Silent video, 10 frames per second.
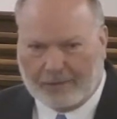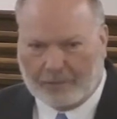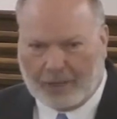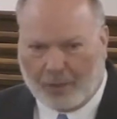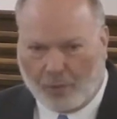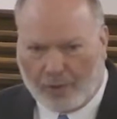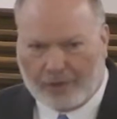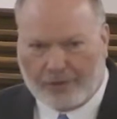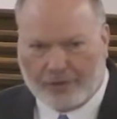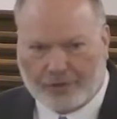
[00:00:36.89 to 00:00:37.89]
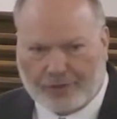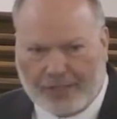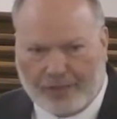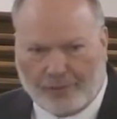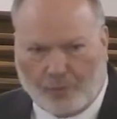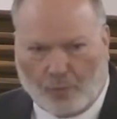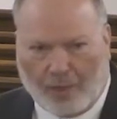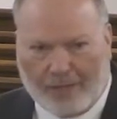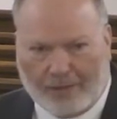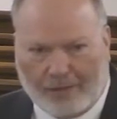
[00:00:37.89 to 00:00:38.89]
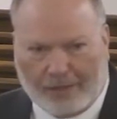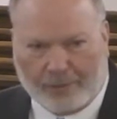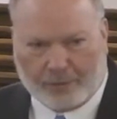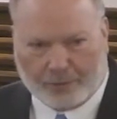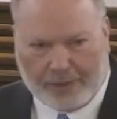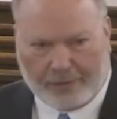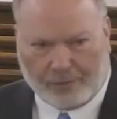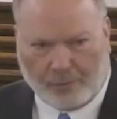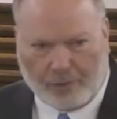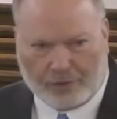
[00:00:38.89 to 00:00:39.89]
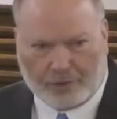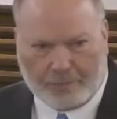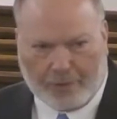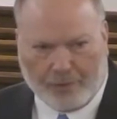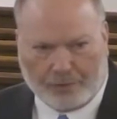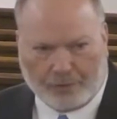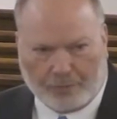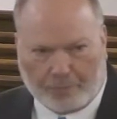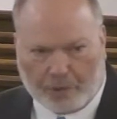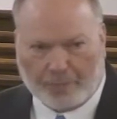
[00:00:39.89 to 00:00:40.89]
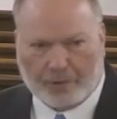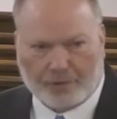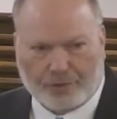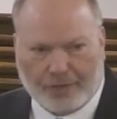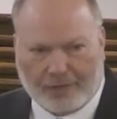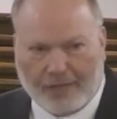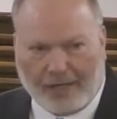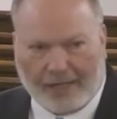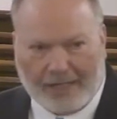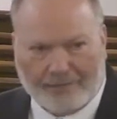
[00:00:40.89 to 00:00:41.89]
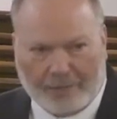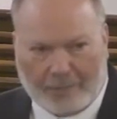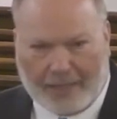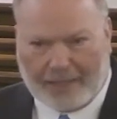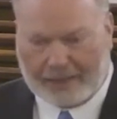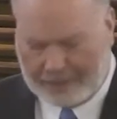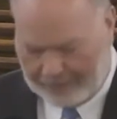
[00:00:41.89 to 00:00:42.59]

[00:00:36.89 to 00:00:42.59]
But I want to understand why the letter was written. What spiritual purpose did God have in mind?